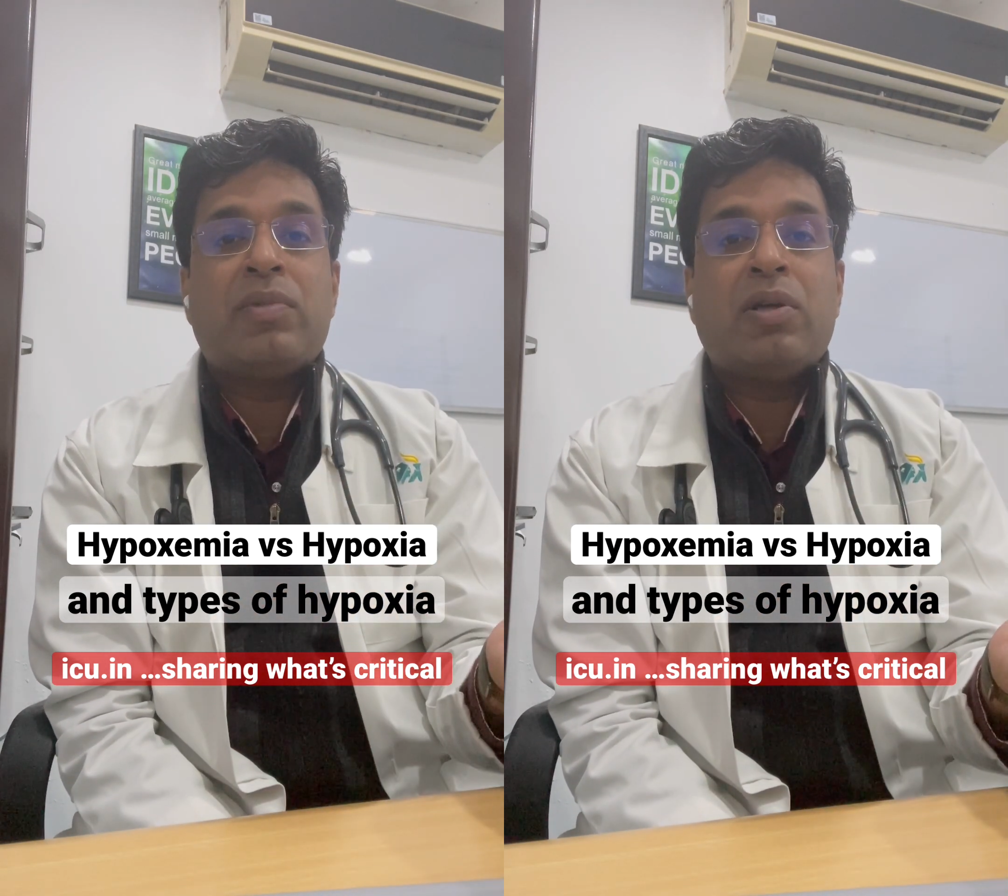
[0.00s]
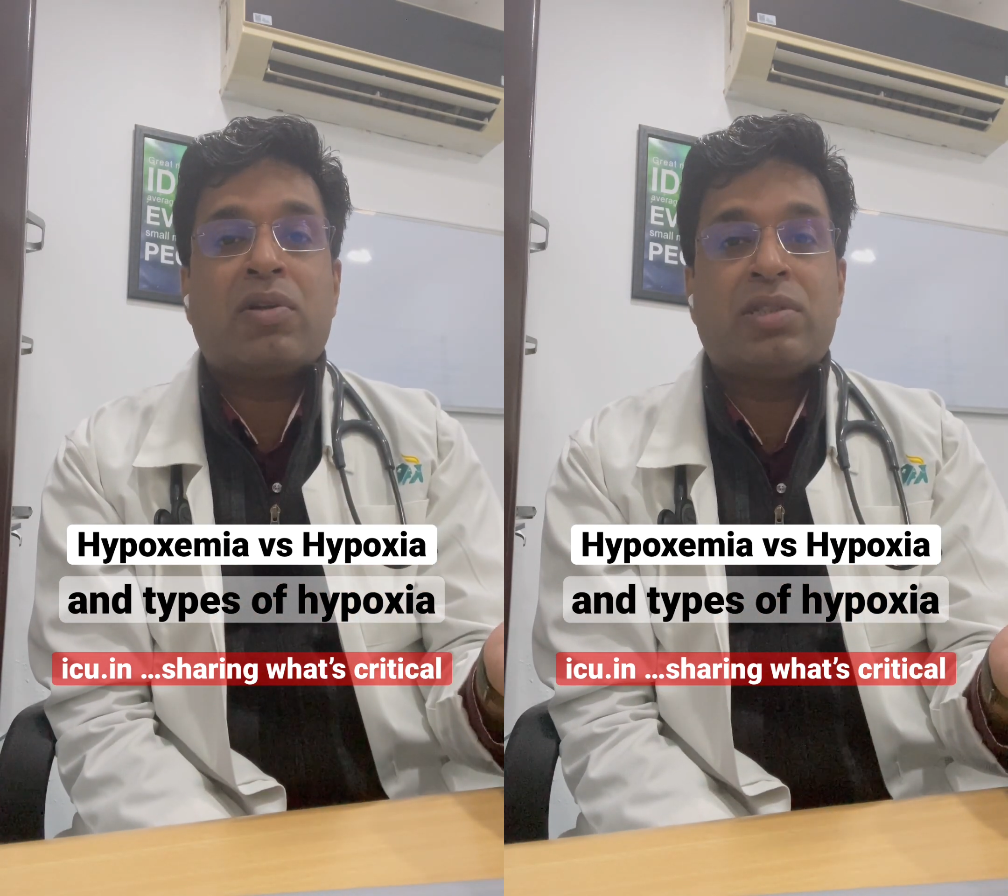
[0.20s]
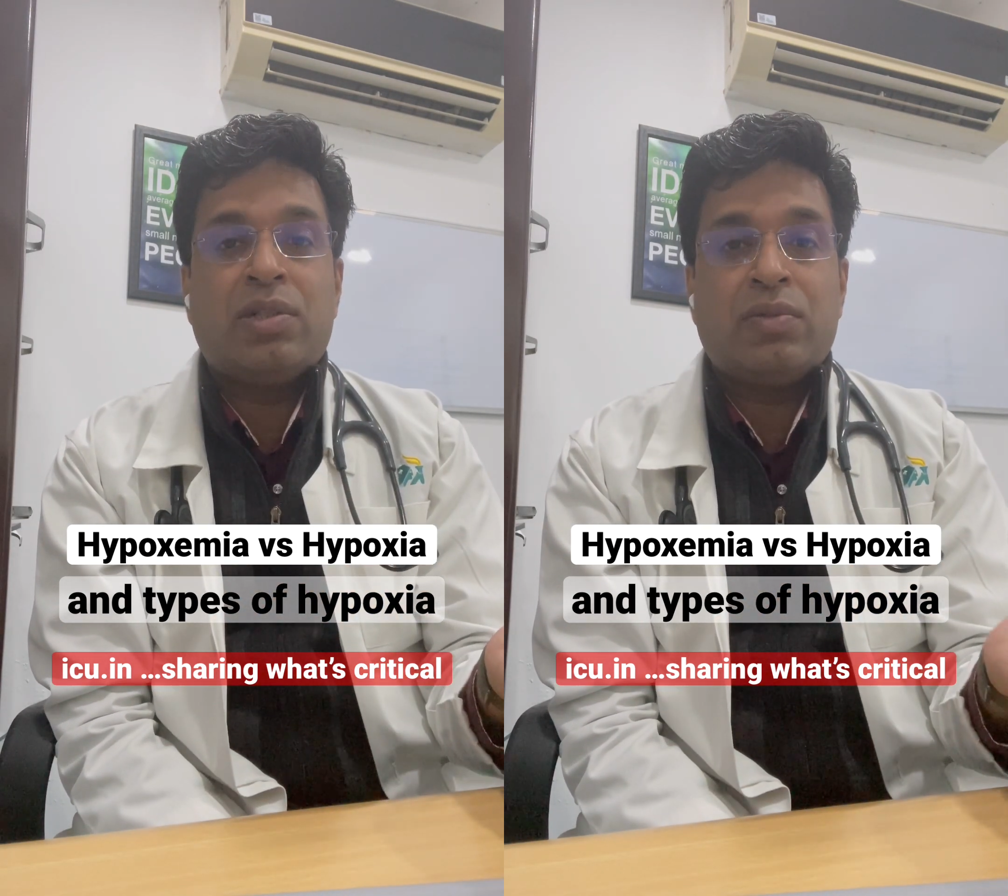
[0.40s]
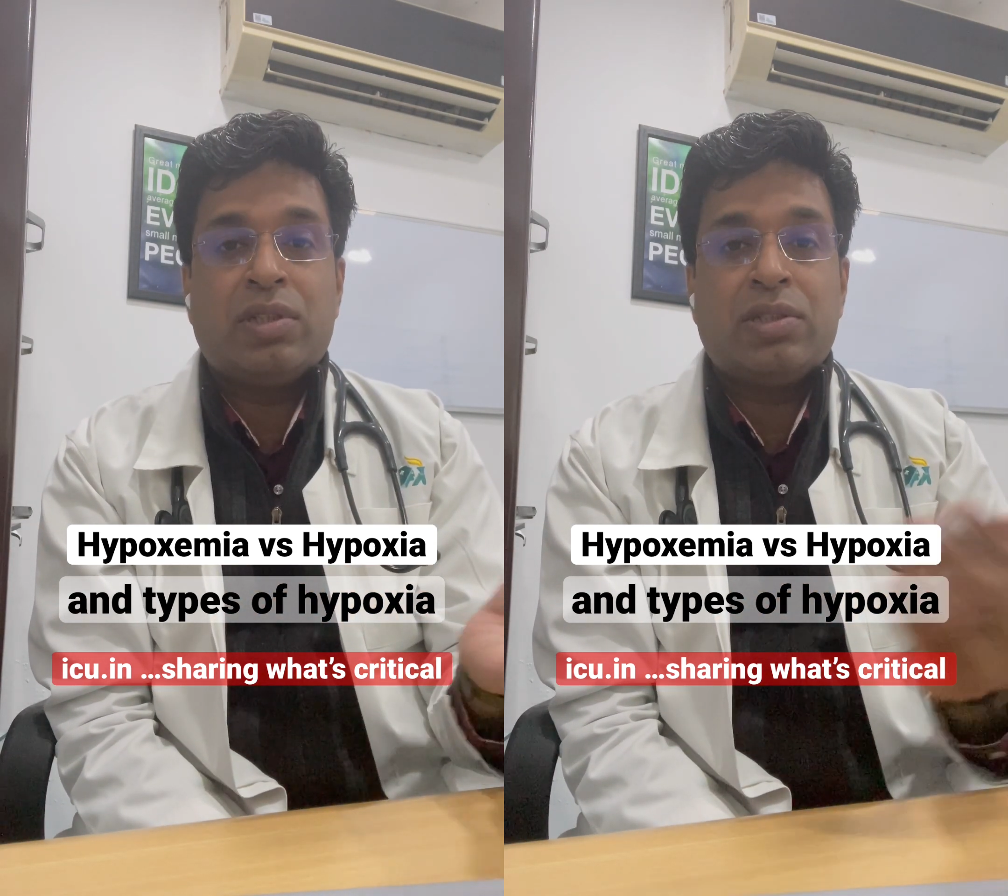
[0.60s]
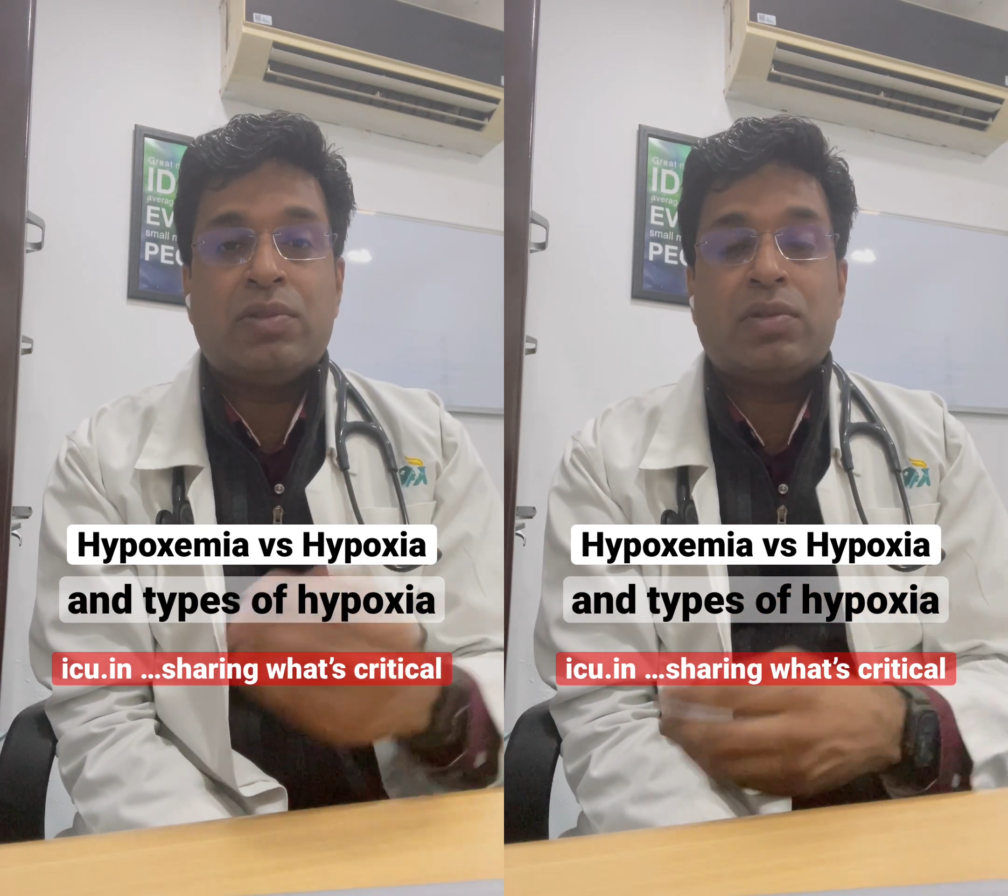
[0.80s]
the oxygen to the
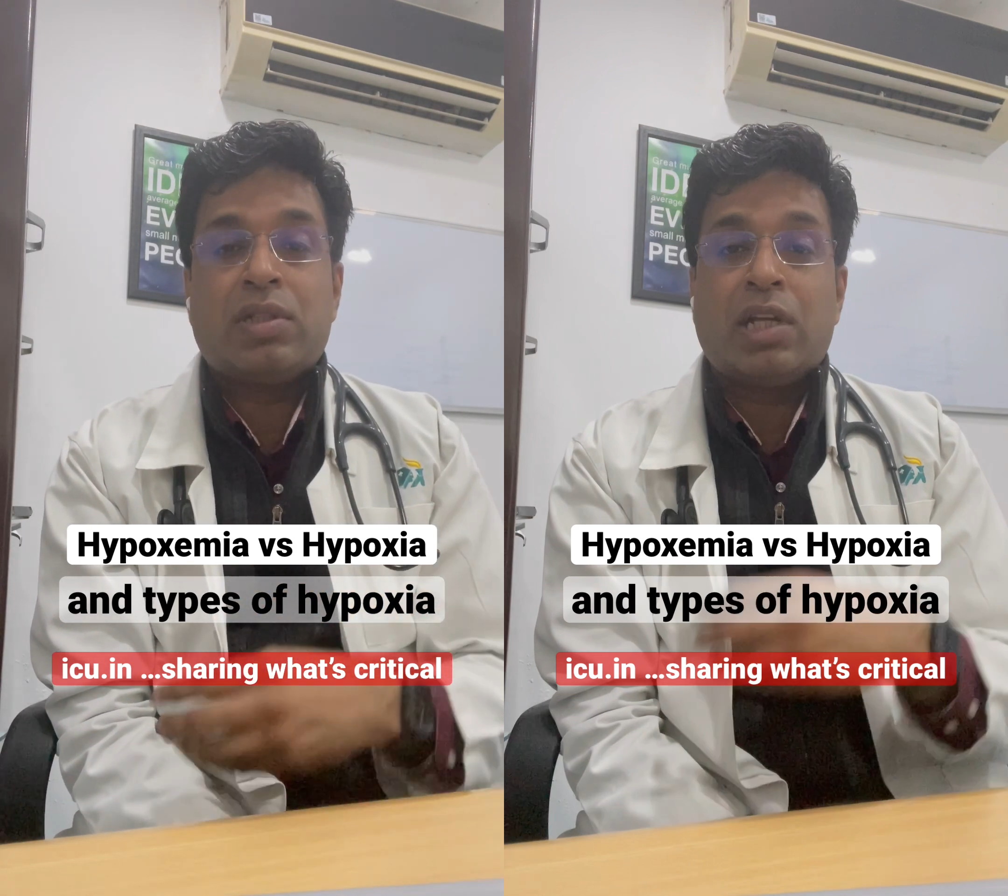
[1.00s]
tissues.